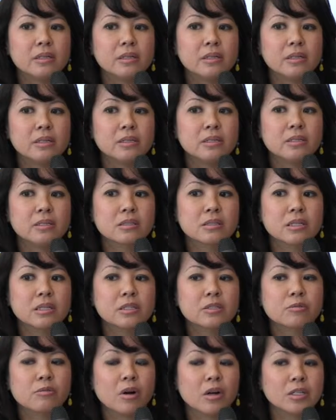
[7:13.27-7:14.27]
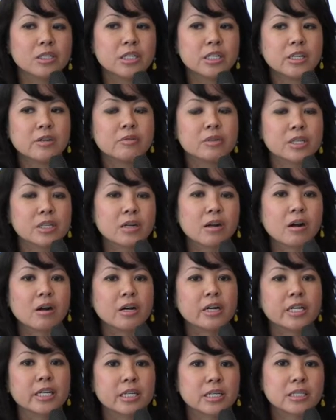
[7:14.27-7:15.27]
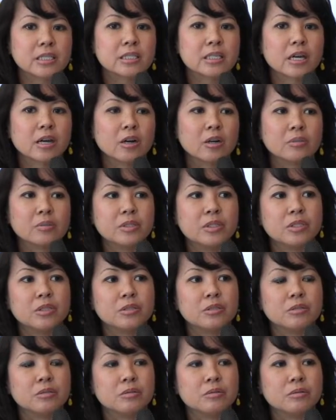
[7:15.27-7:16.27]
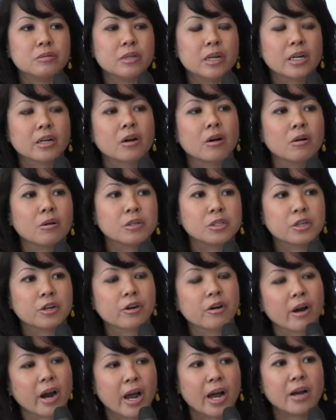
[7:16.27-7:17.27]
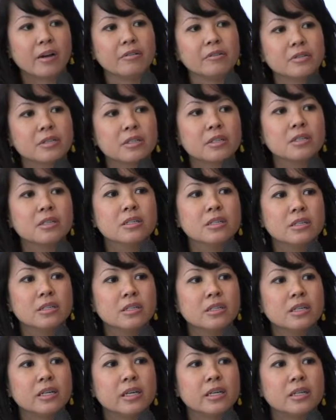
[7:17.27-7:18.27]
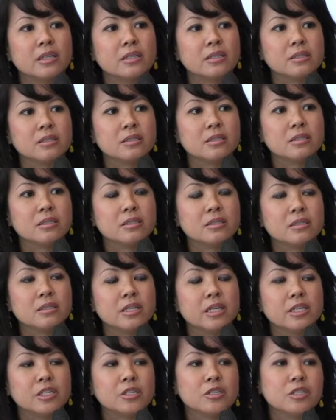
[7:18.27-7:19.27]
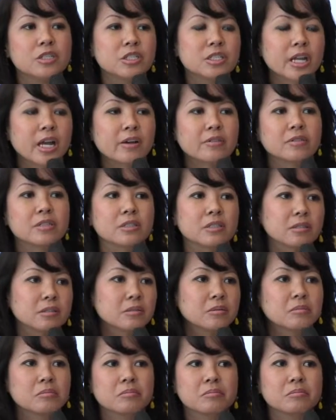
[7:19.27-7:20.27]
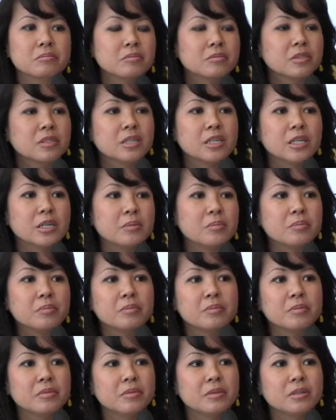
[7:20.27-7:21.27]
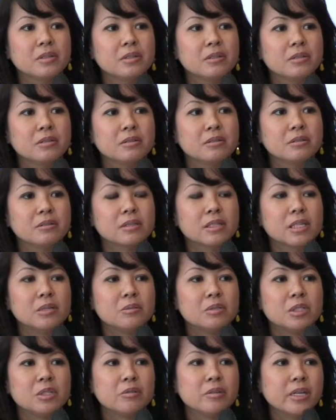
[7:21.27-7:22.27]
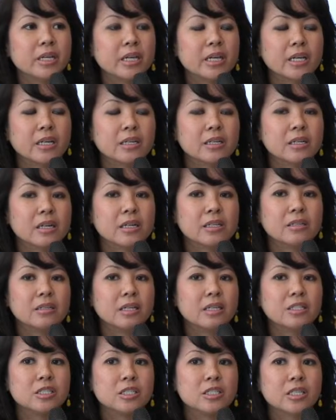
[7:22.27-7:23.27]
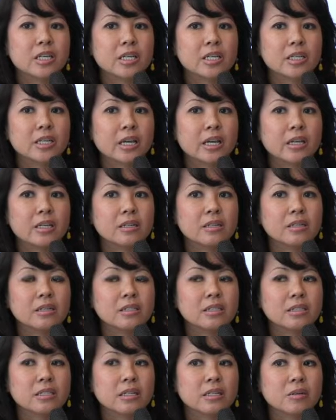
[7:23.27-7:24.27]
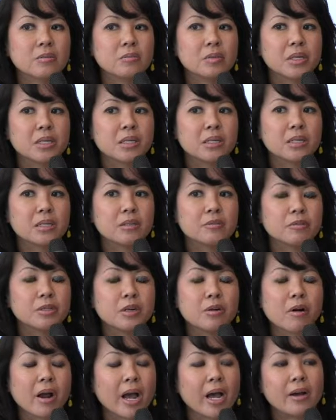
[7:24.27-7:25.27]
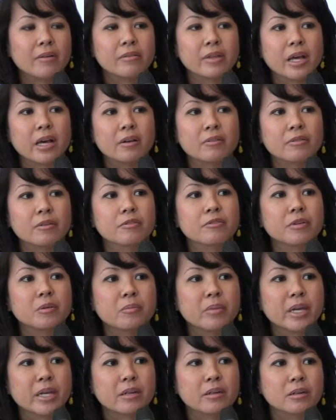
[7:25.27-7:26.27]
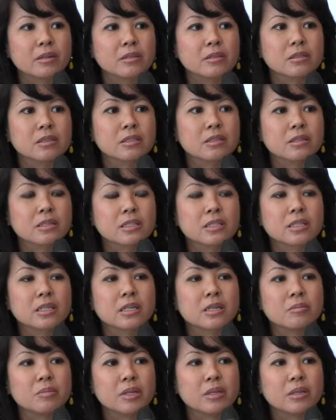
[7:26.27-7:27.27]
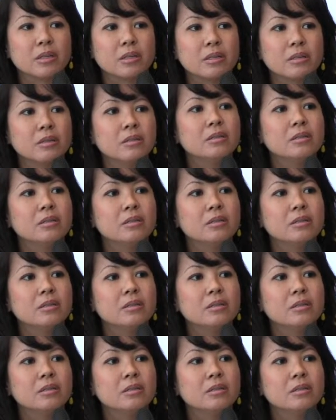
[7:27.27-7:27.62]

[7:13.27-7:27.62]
it's watching it with an audience that helps you kind of hone your craft, and you just have to keep doing it. And I just think that it's going to be, if we don't have that for filmmakers, it's going to be